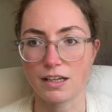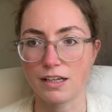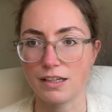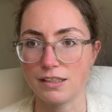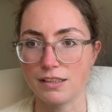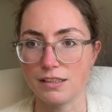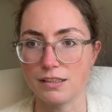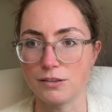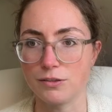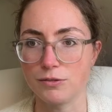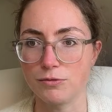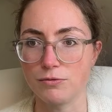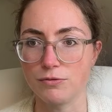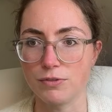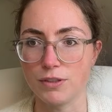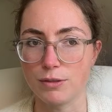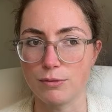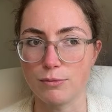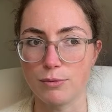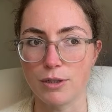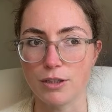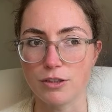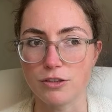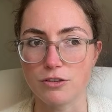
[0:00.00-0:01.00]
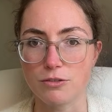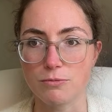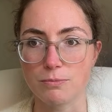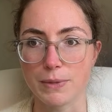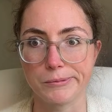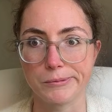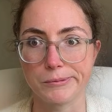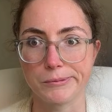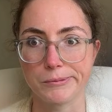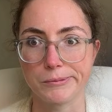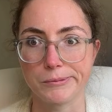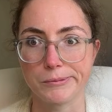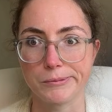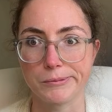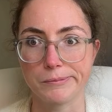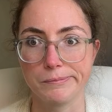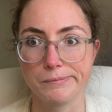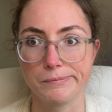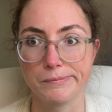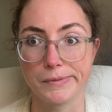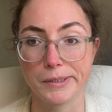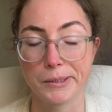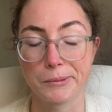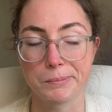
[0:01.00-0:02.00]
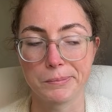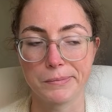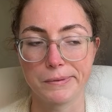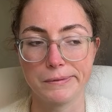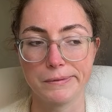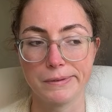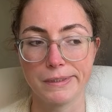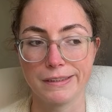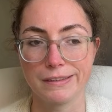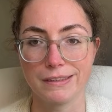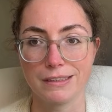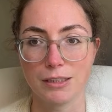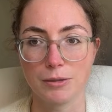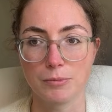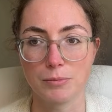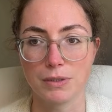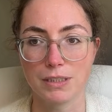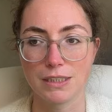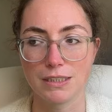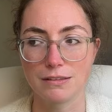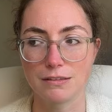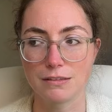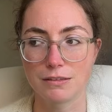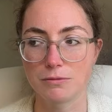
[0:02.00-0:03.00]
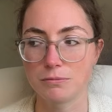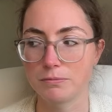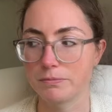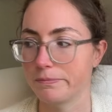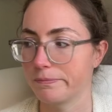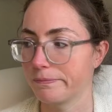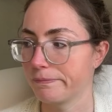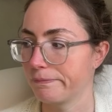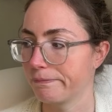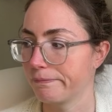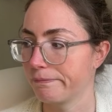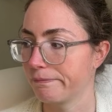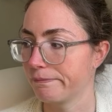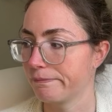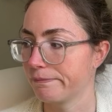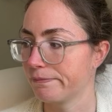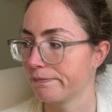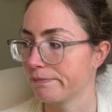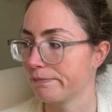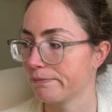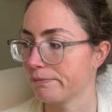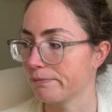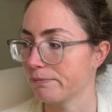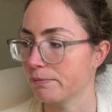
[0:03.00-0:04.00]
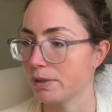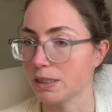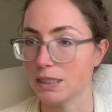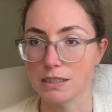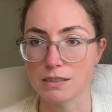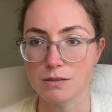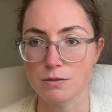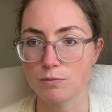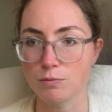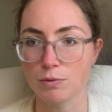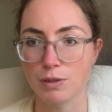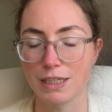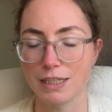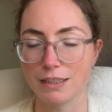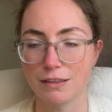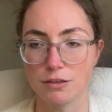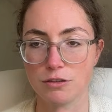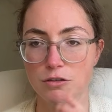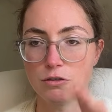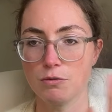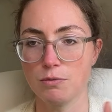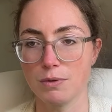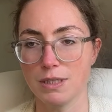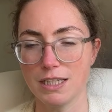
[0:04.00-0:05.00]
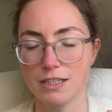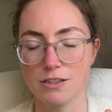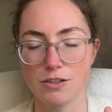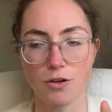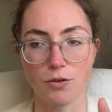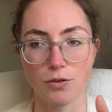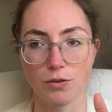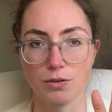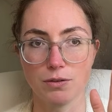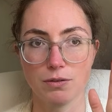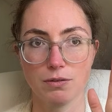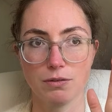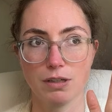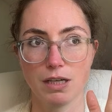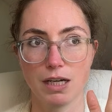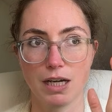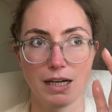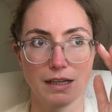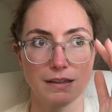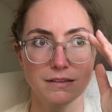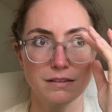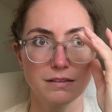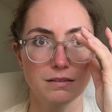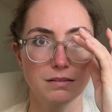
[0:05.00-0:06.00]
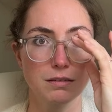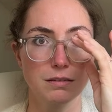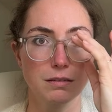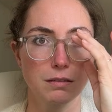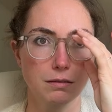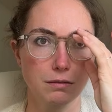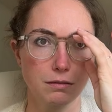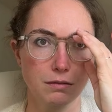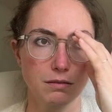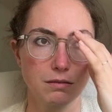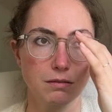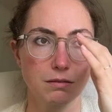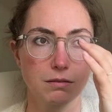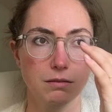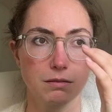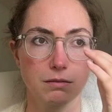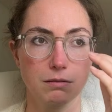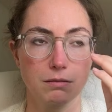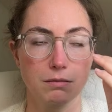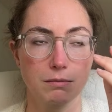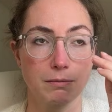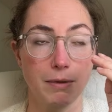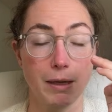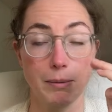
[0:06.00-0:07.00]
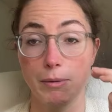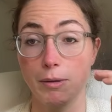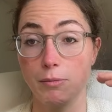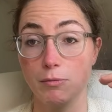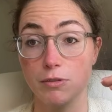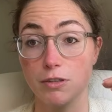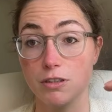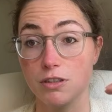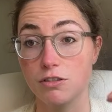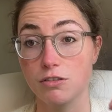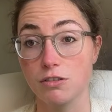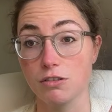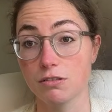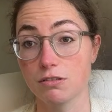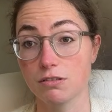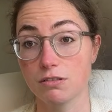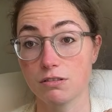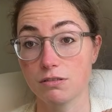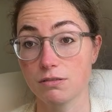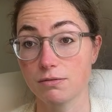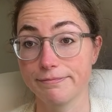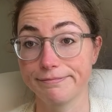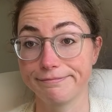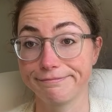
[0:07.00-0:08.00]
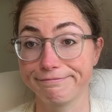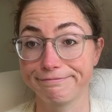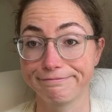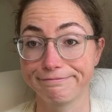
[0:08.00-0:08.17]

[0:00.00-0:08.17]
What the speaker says: I need to rewatch my own knitting updates because we're like 2 weeks on and my memory is just